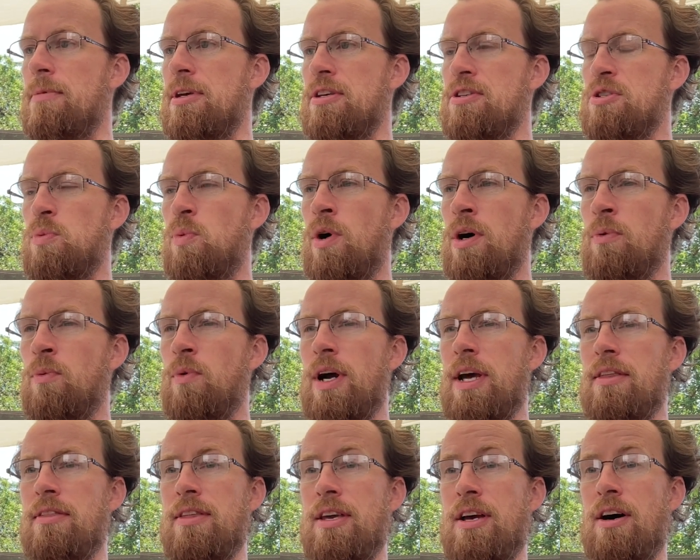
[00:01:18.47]
is one
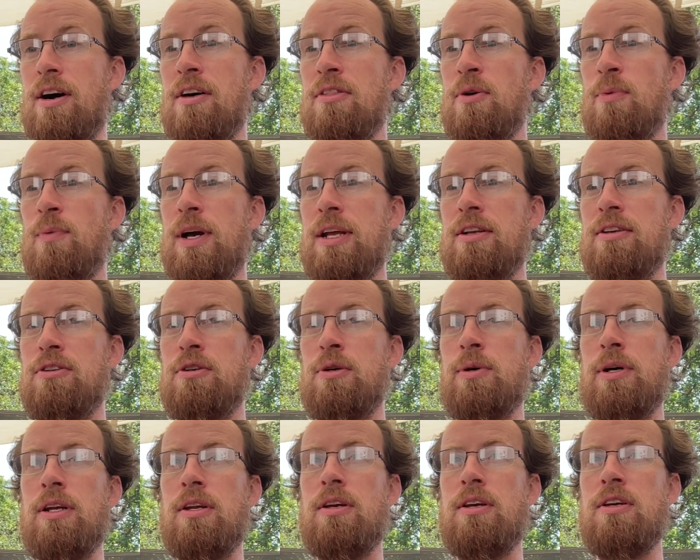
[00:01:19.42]
way. The other way to
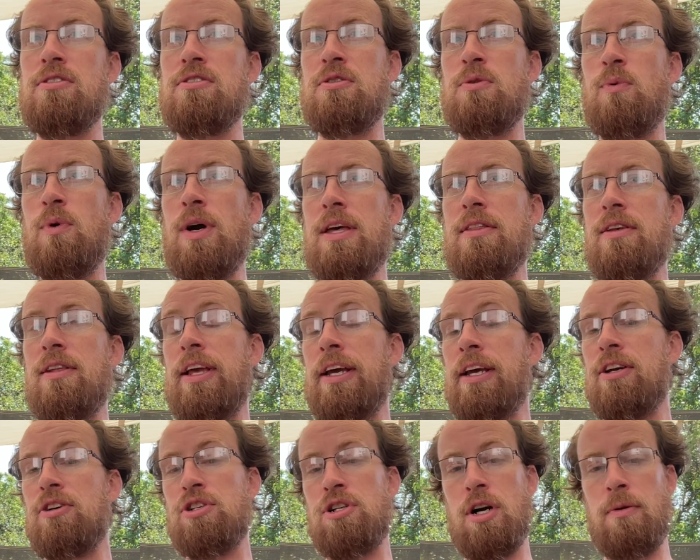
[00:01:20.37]
do it is the way that
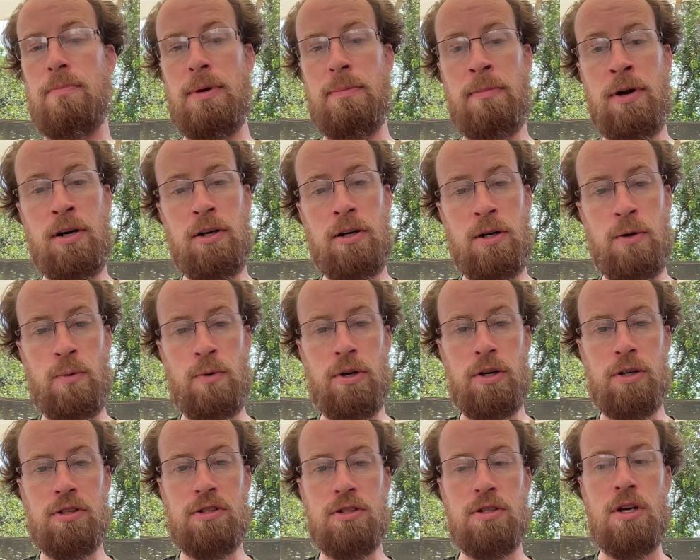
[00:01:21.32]
like a Sharpie marker
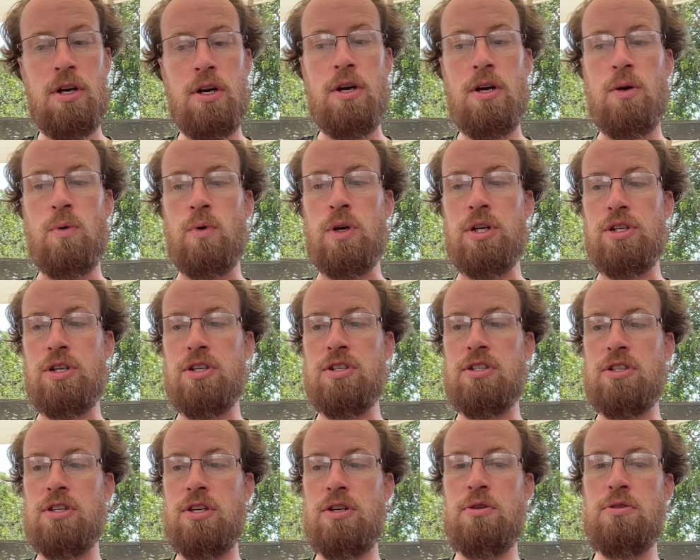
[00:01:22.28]
works, which
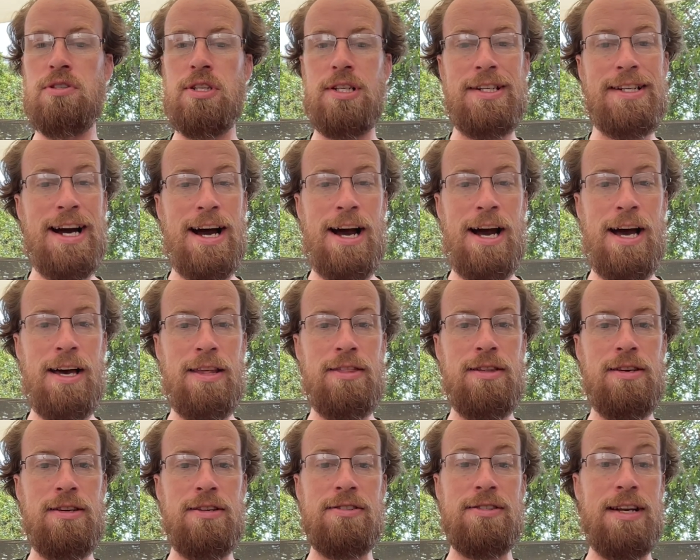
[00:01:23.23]
is to use a dye
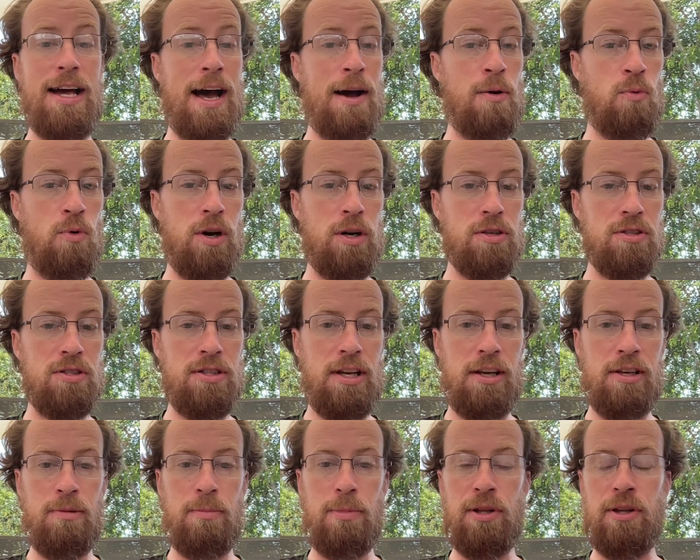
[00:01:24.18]
that is not water
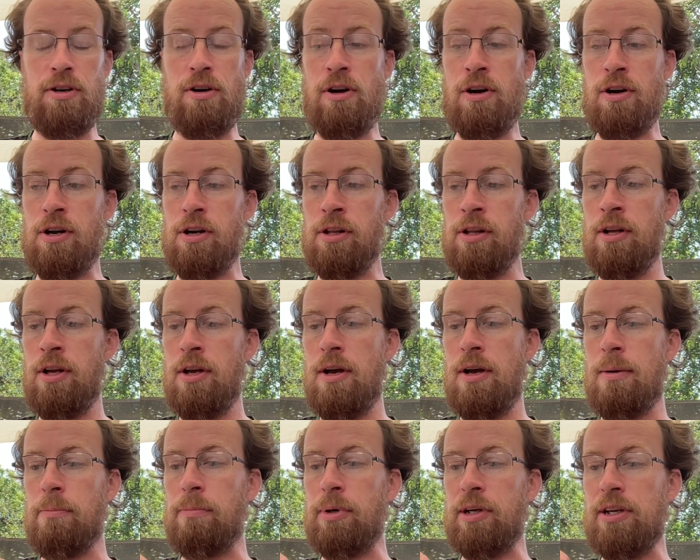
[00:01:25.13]
soluble at all,
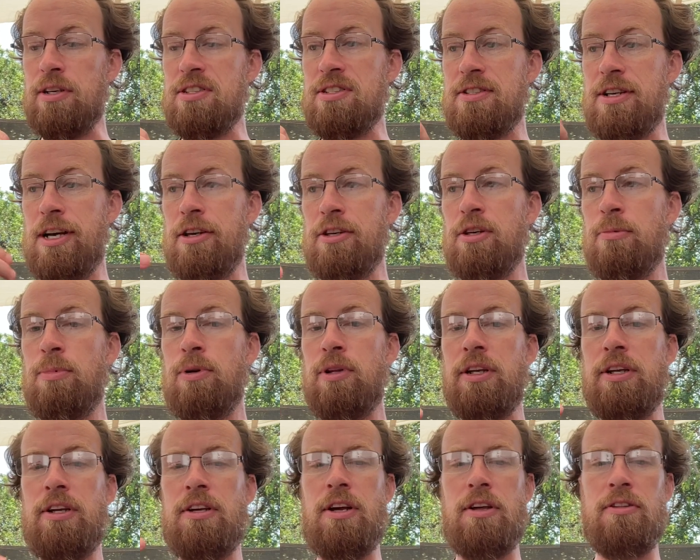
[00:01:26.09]
but is
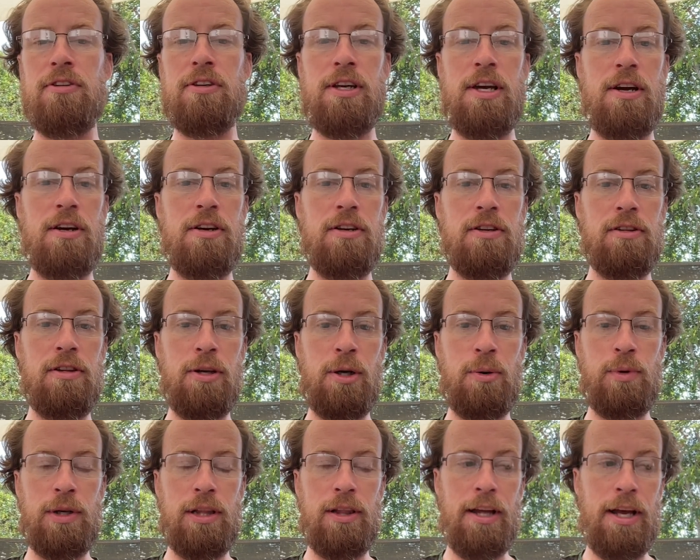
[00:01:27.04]
soluble in another carrier
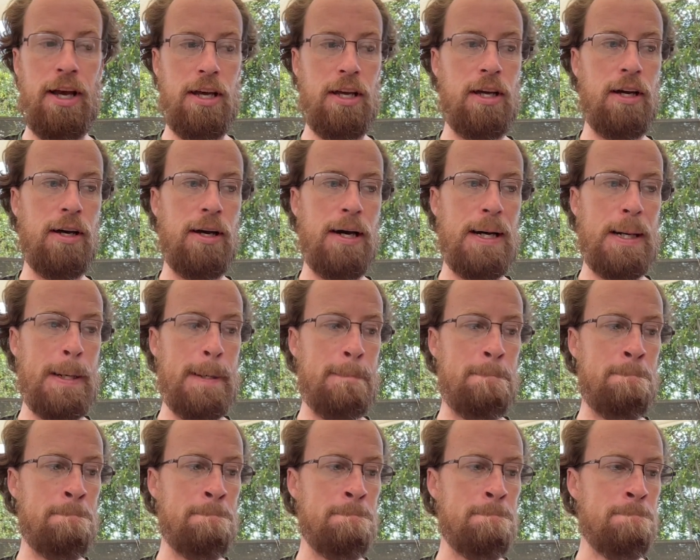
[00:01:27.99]
liquid like
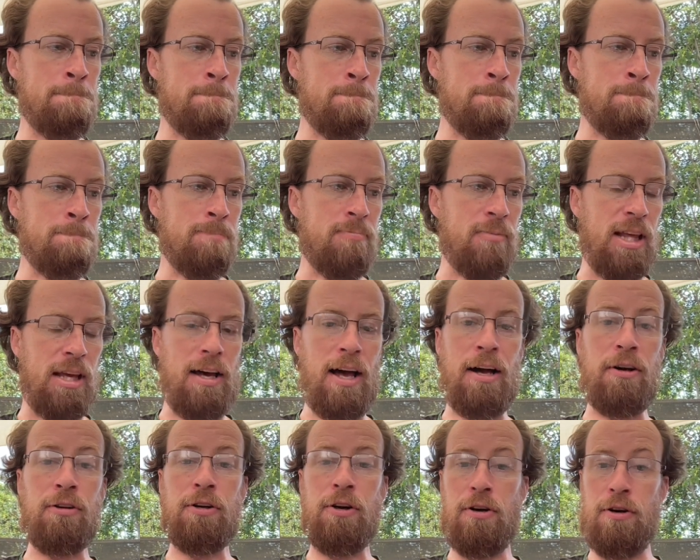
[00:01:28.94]

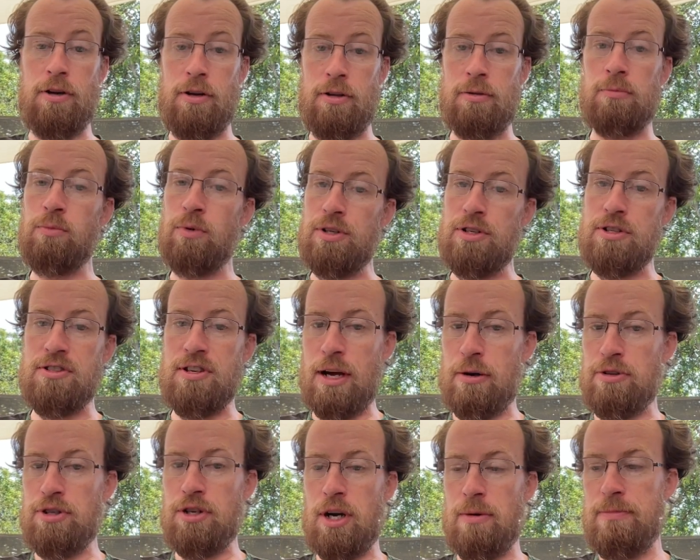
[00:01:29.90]
alcohol, which is
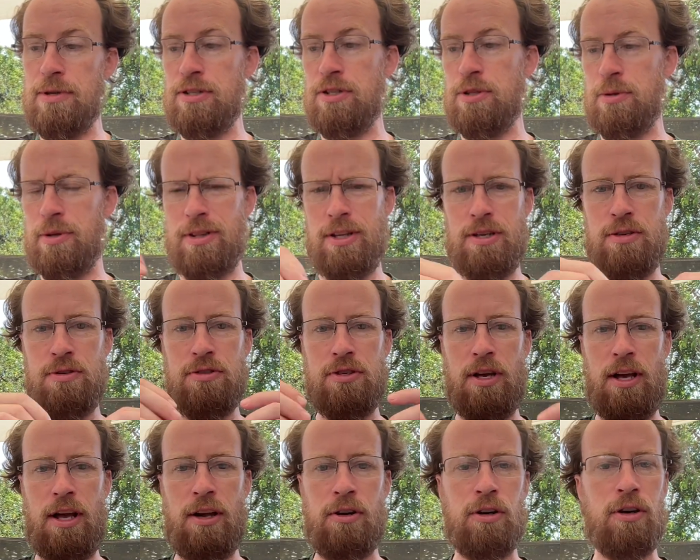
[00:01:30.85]
how Sharpies do it. They use
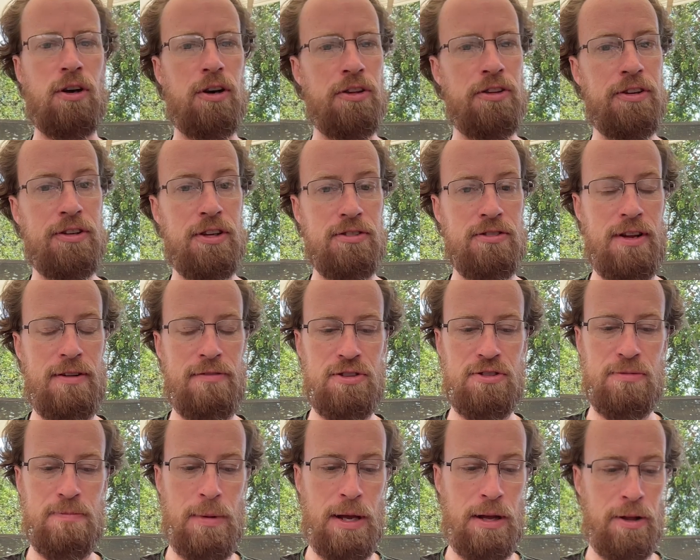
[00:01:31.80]
an alcohol that doesn't have a
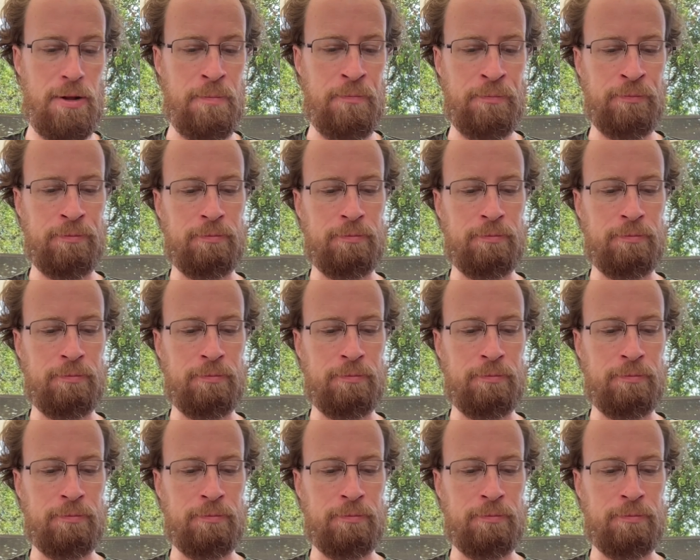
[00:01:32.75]
smell,